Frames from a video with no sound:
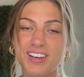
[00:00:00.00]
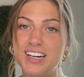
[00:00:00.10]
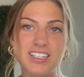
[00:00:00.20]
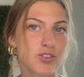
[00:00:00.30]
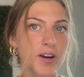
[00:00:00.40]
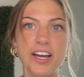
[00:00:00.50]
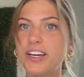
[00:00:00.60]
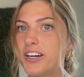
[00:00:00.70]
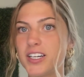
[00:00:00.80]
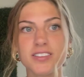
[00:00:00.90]
it's right
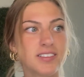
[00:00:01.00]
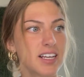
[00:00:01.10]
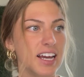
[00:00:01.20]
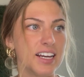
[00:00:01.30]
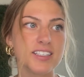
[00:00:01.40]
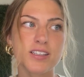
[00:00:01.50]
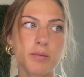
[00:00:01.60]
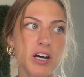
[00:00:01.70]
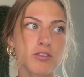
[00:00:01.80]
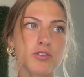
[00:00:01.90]
here, and it's
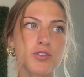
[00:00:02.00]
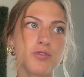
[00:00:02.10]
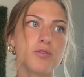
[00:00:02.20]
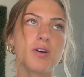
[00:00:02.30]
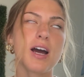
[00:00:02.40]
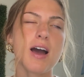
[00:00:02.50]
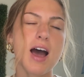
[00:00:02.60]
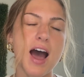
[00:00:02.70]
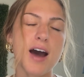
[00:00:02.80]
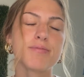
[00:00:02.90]
about to
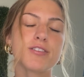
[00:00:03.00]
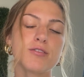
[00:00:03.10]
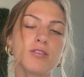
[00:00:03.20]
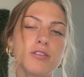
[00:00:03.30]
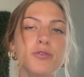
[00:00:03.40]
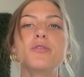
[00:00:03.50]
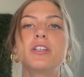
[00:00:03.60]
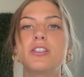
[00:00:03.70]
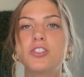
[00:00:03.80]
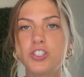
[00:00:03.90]

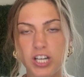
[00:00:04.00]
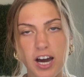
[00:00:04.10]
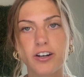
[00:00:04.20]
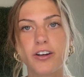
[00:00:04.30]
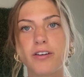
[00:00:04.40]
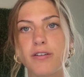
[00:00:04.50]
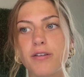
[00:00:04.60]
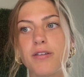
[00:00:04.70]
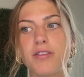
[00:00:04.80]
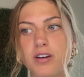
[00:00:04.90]
absolutely shatter
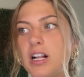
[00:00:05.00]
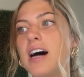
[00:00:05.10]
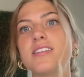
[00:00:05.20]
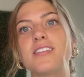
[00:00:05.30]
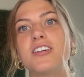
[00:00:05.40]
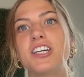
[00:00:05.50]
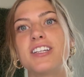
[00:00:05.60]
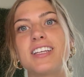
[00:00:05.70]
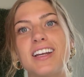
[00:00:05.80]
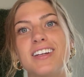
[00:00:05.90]
the glass ceiling
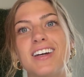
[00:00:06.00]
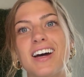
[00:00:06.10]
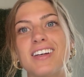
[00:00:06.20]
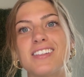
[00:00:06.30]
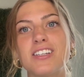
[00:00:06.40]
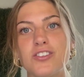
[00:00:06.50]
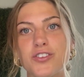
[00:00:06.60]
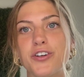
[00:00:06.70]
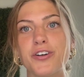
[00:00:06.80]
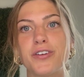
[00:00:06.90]
that it has
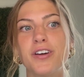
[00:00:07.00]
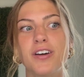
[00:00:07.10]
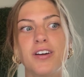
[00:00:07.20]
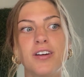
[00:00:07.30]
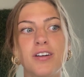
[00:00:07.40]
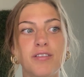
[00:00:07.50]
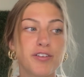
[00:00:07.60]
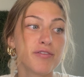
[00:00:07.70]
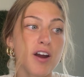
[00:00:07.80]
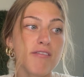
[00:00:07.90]
endured for
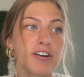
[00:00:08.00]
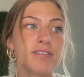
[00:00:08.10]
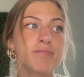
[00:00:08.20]
forever.